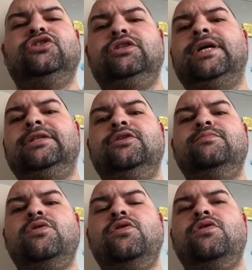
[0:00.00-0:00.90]
Should they
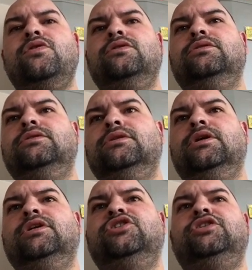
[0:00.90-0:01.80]
do more?
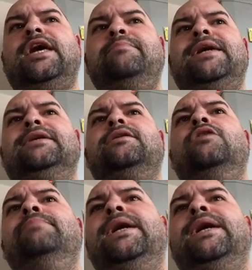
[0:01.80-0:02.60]
Should they make it go